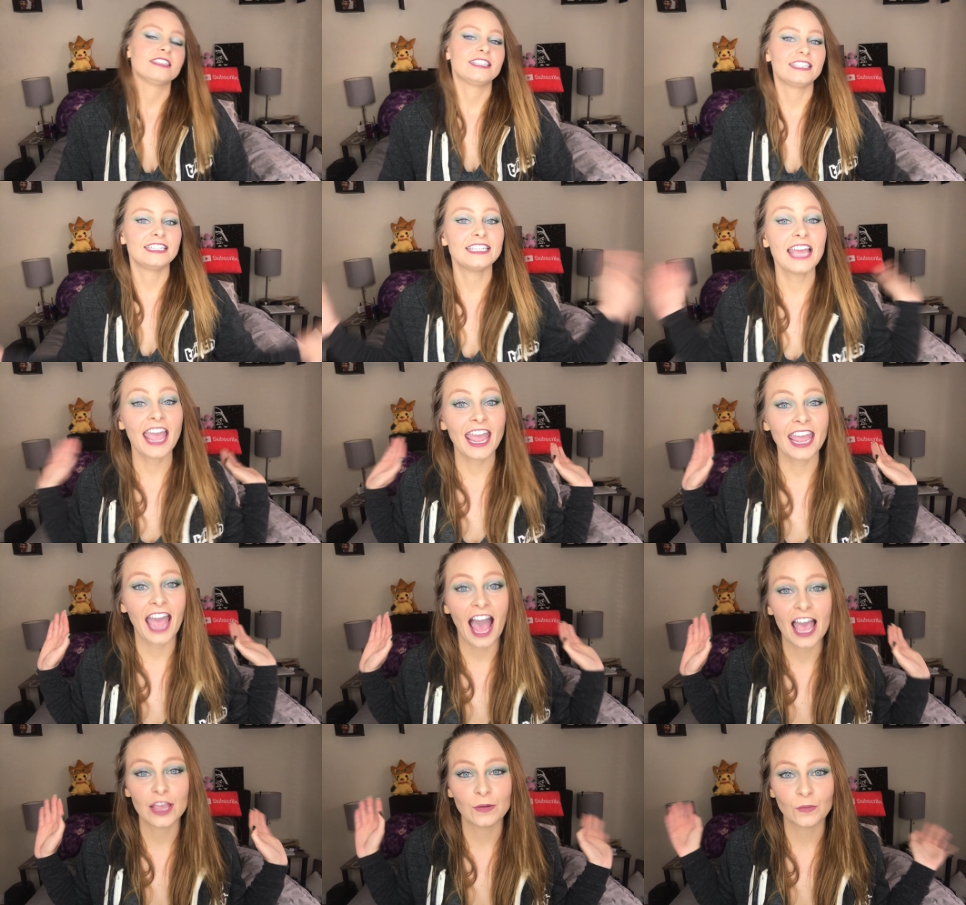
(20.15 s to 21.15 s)
Today,
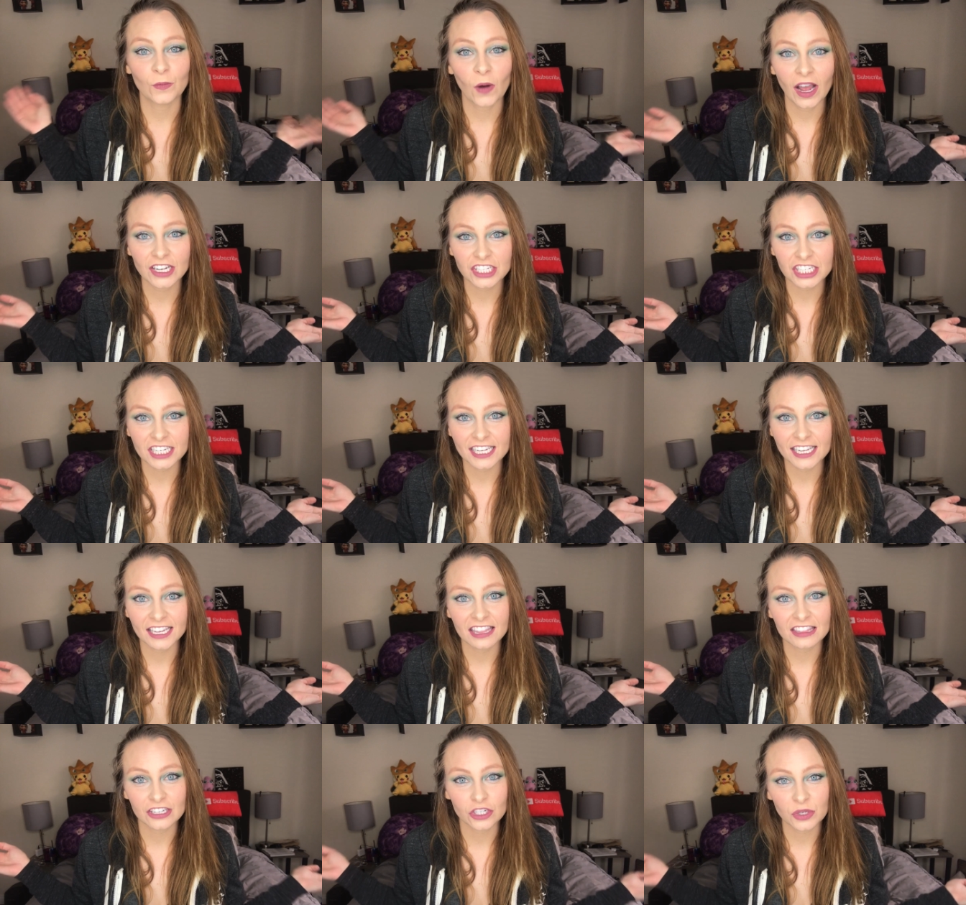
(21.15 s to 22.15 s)
I am
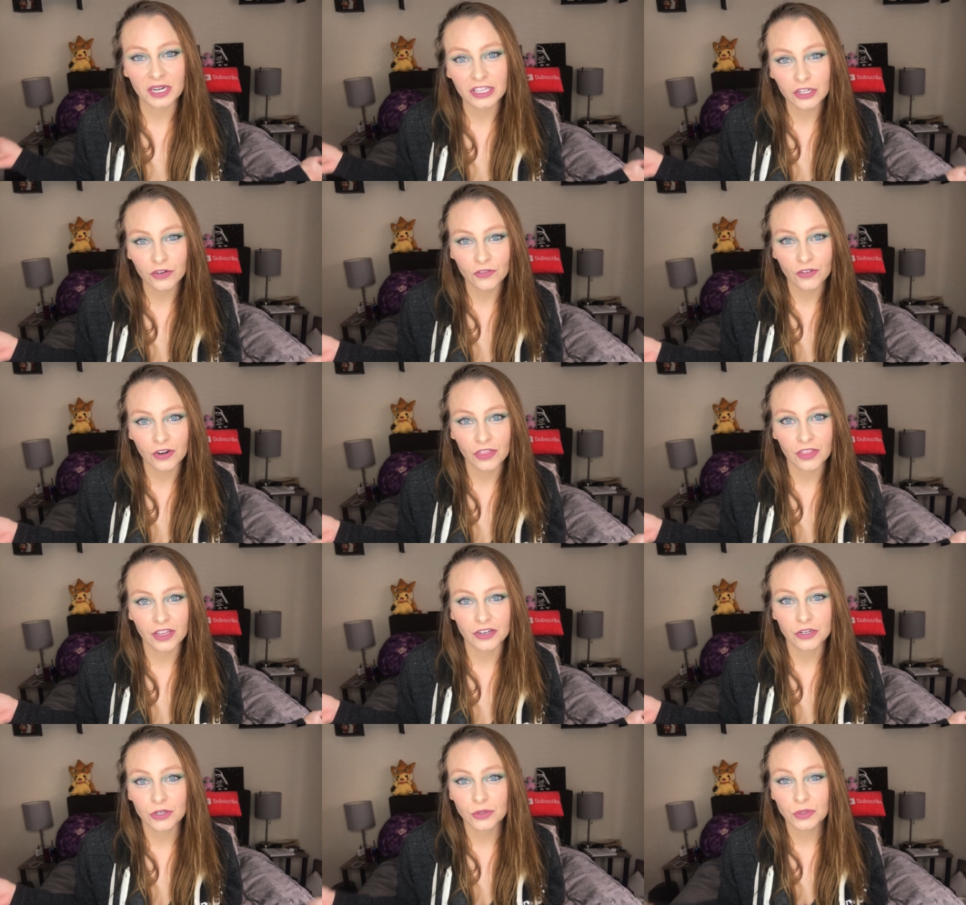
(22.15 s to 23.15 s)
watching the trailer for
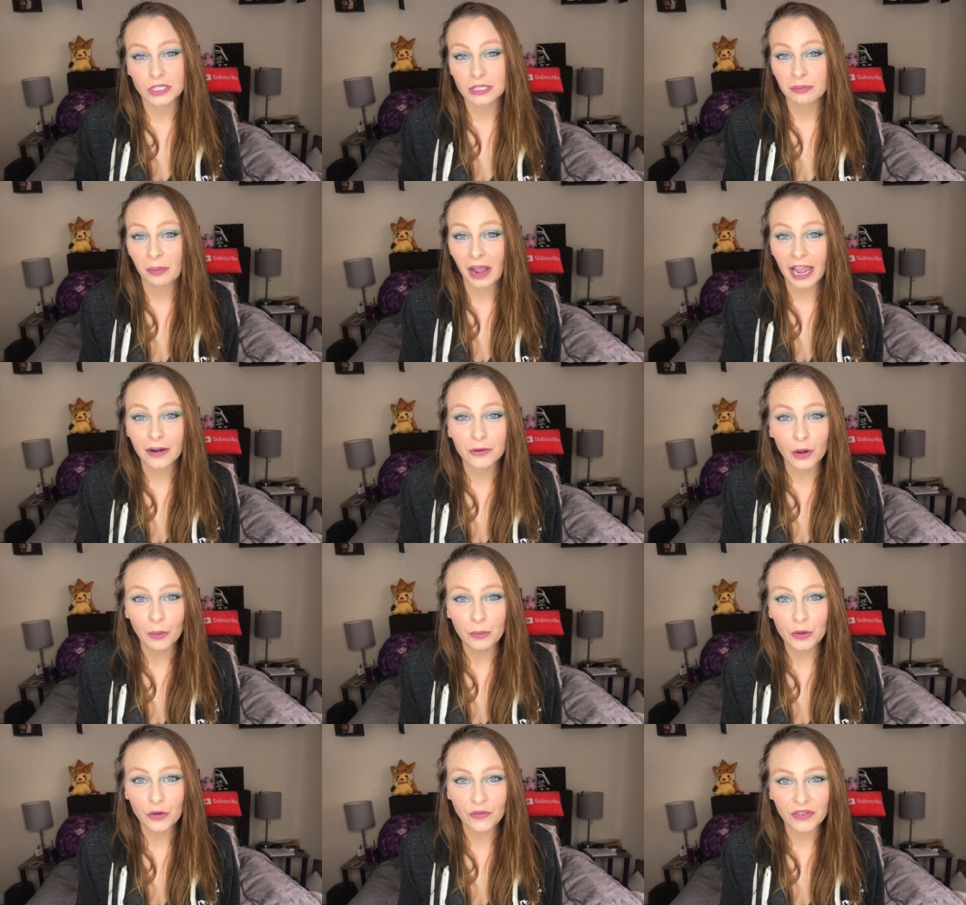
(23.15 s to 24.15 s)
the new Spiral
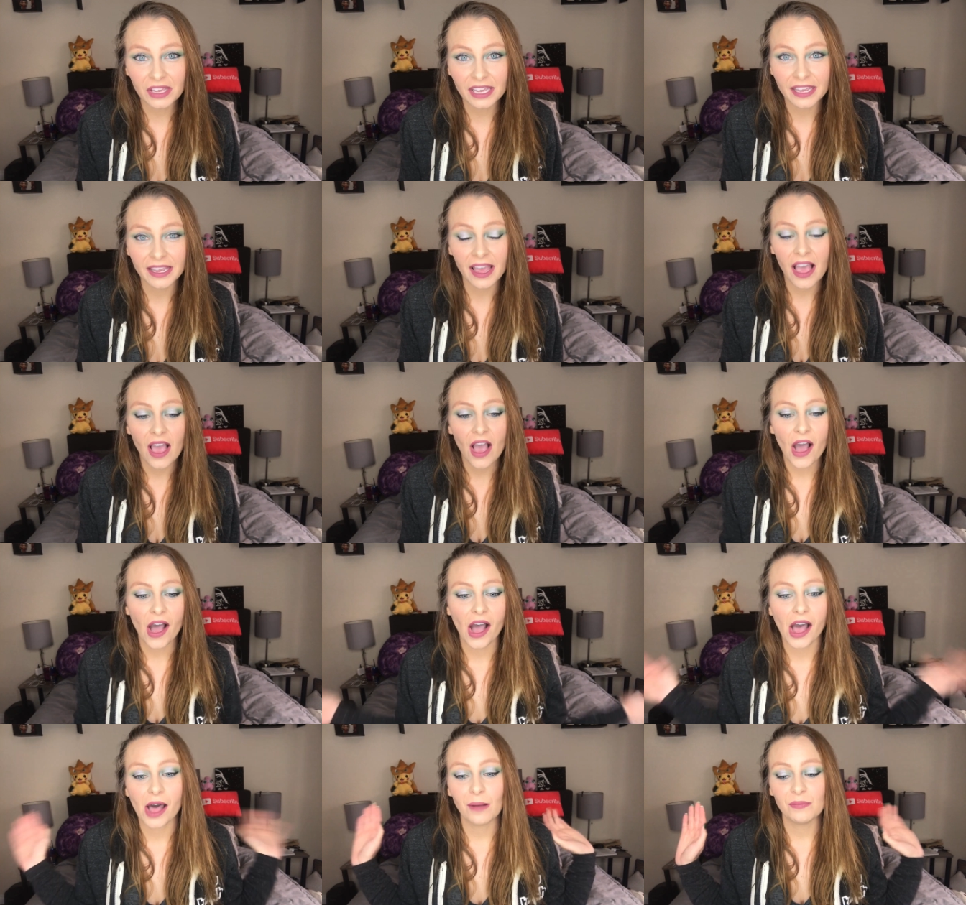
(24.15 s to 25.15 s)
movie,
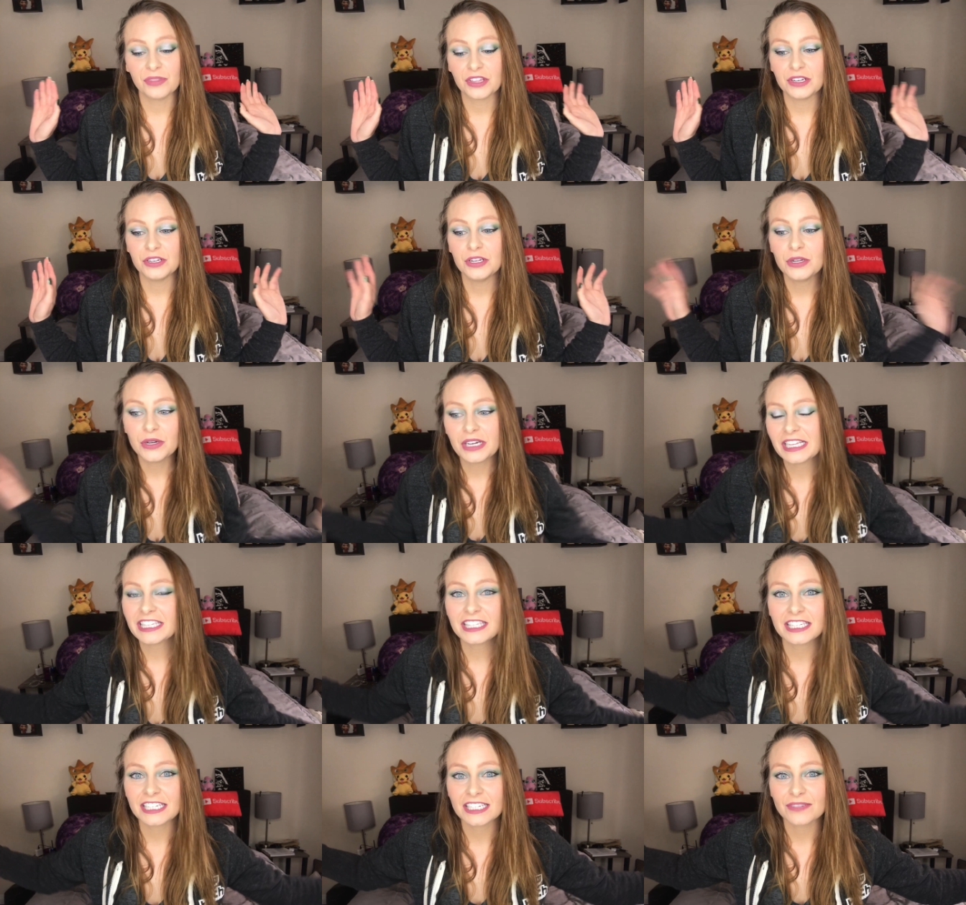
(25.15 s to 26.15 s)
um, the
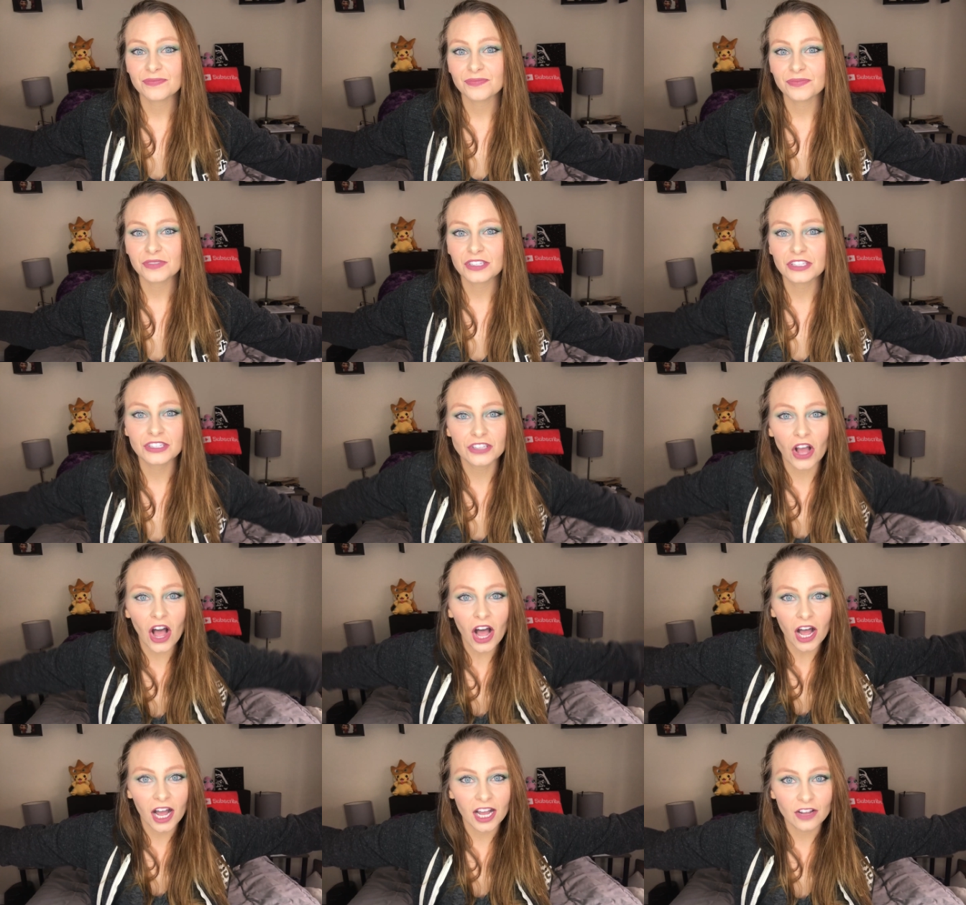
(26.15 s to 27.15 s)
newest
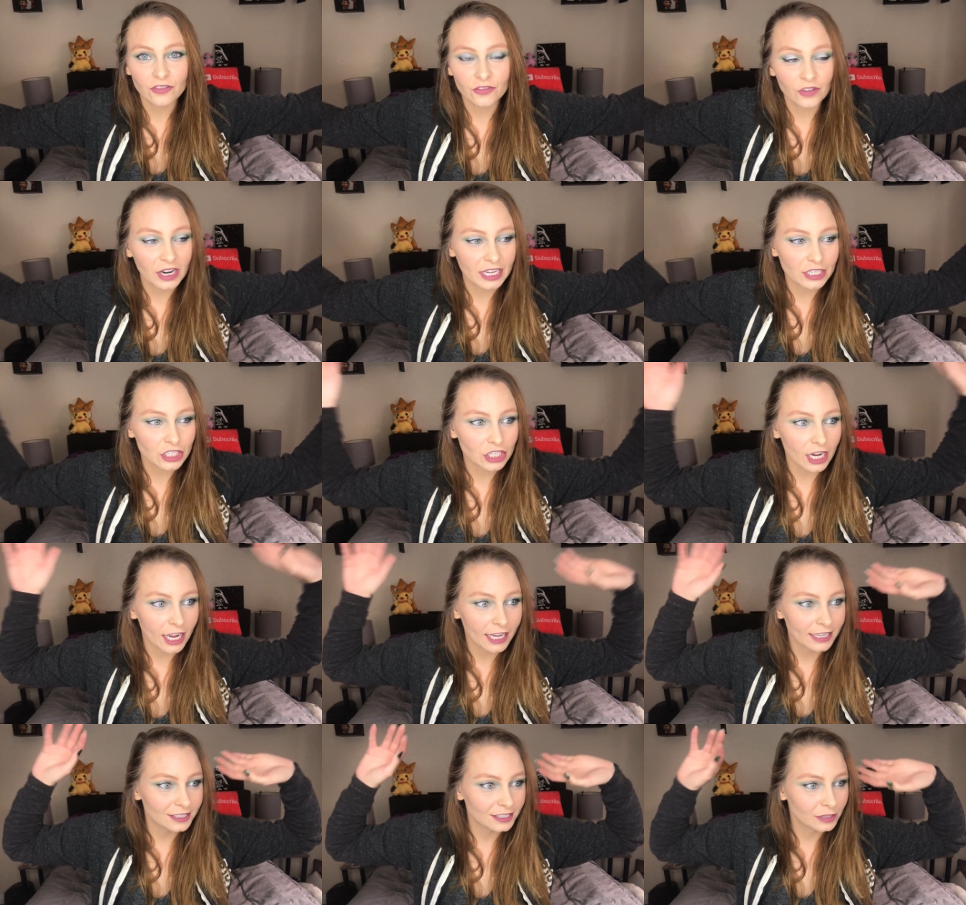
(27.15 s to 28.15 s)
Saw
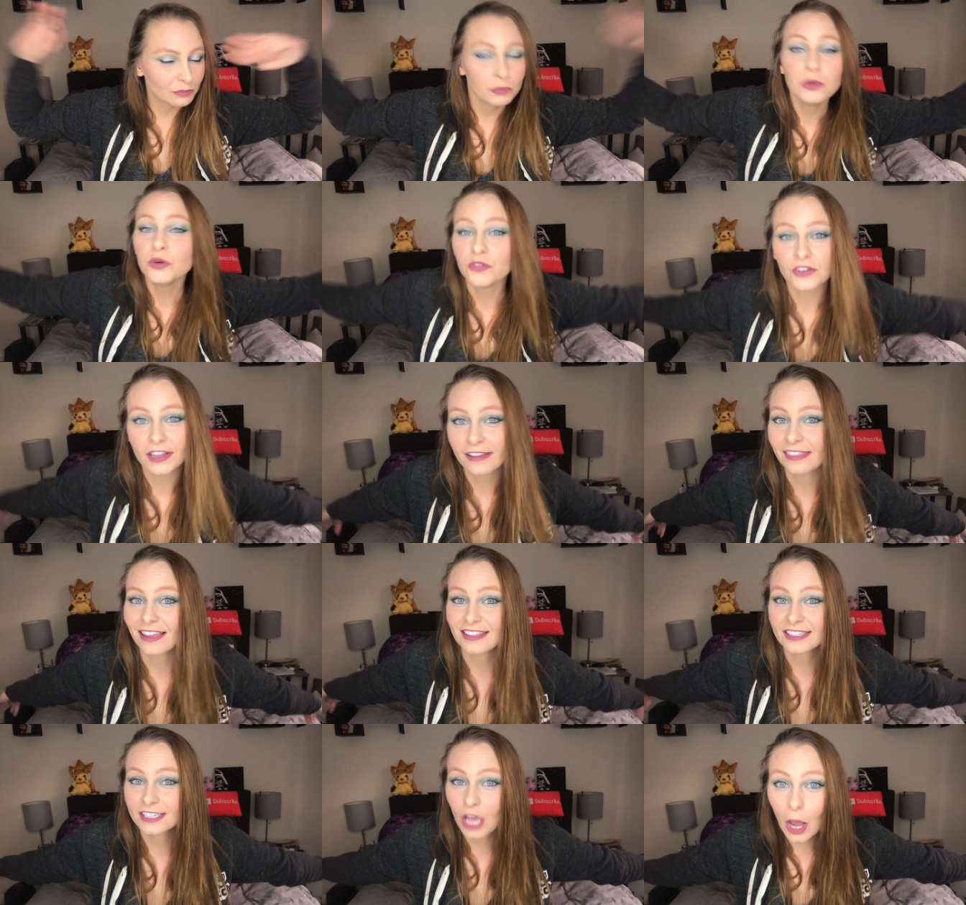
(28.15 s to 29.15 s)
franchise movie
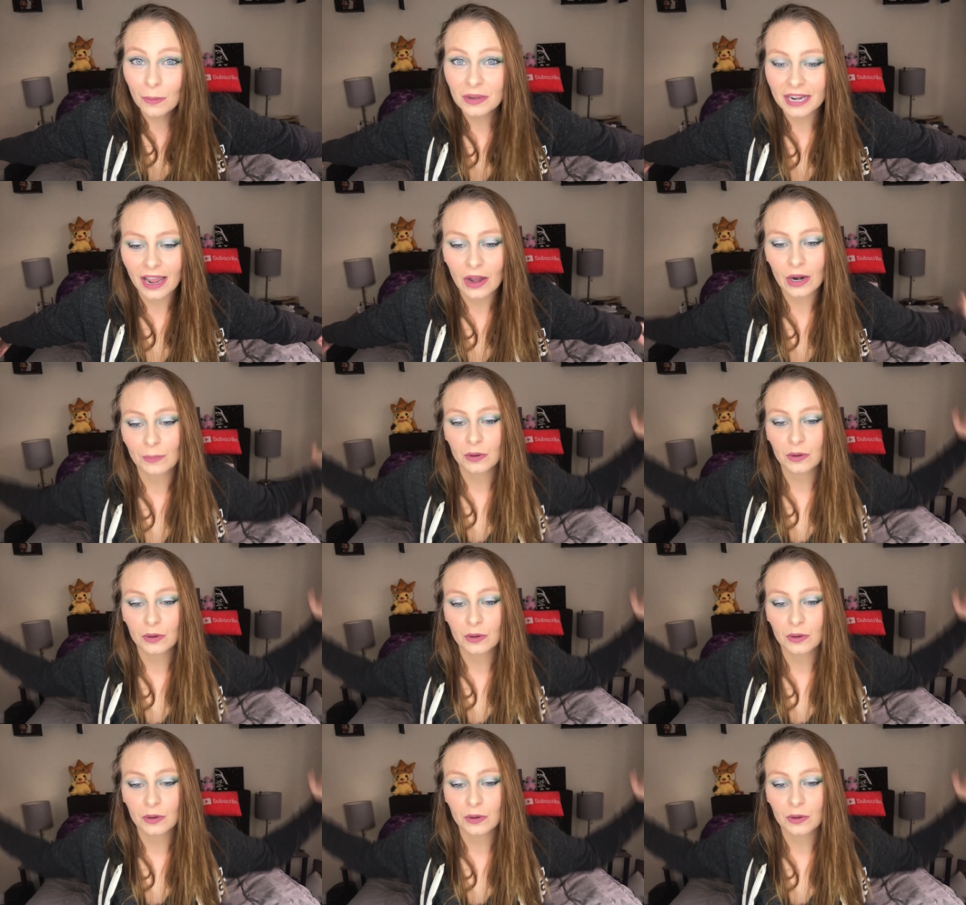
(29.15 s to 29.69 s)
that's coming out.